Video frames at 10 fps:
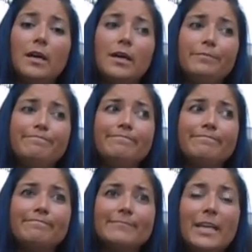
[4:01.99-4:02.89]
Um,
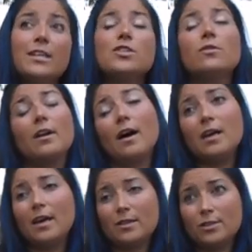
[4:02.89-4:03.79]
an issue that
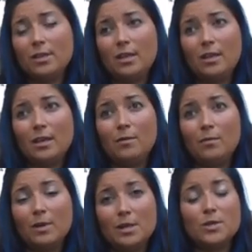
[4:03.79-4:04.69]
I actually am
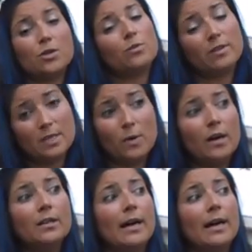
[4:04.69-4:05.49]
concerned with as well.